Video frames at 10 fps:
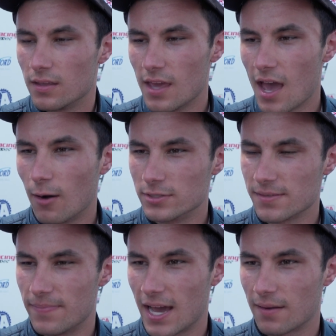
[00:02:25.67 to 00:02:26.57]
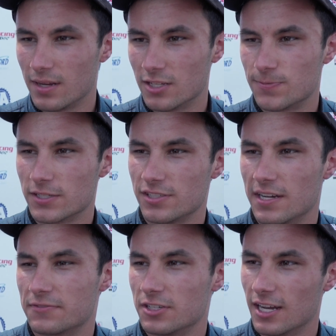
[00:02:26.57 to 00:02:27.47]
Yeah, it wasn't bad. I mean, especially
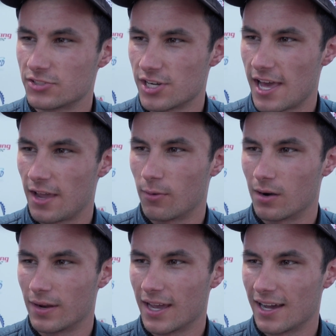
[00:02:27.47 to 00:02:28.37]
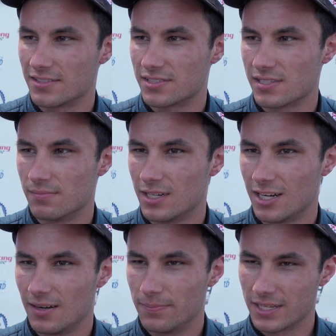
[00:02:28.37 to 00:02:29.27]
after yesterday where we had some
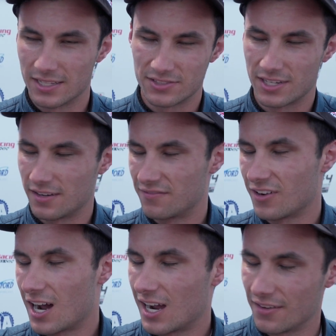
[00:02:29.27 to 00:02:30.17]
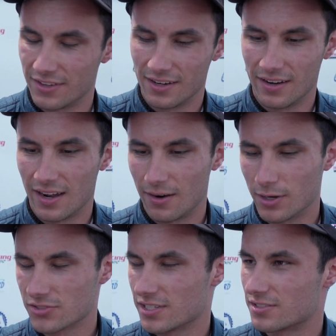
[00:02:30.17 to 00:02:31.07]
uh, big incident five and uh,
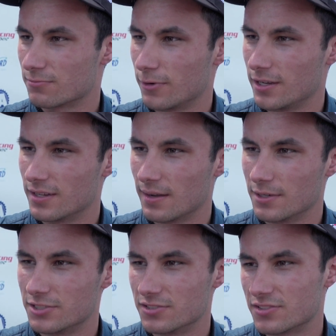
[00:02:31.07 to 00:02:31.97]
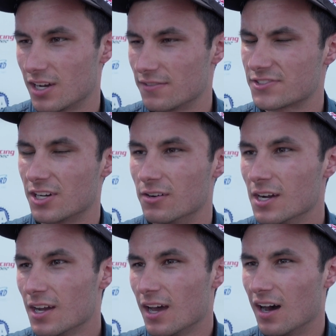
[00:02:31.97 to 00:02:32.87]
we also had some wing damage and stuff. So
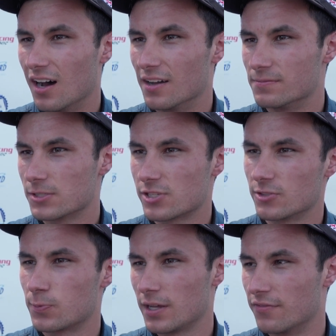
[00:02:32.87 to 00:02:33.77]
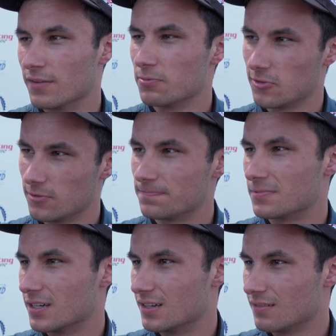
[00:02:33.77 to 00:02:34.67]
uh, yesterday was pretty eventful.
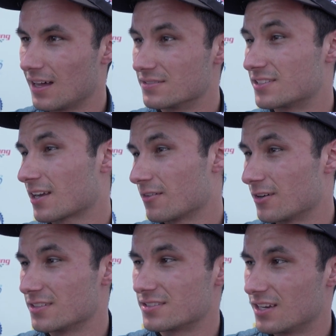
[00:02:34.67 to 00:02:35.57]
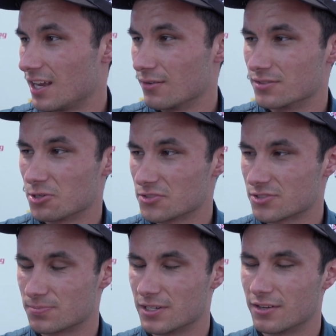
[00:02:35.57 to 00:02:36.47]
The second race today was
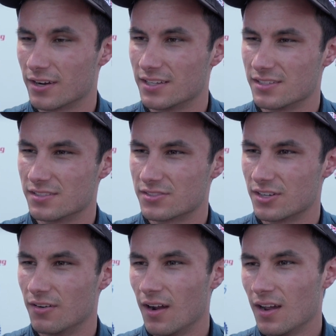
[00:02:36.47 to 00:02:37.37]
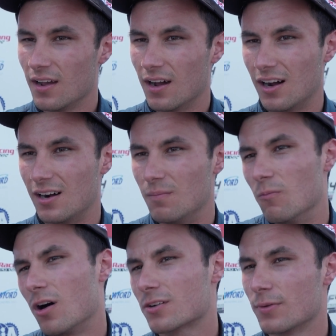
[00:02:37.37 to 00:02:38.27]
also pretty crazy. So um,
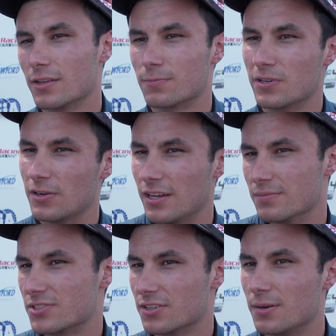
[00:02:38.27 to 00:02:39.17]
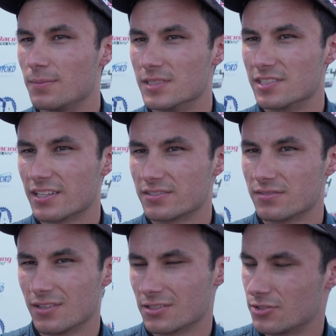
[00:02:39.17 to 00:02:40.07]
walked away at the podium, so
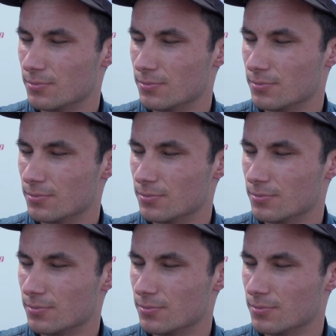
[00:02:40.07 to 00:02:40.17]
not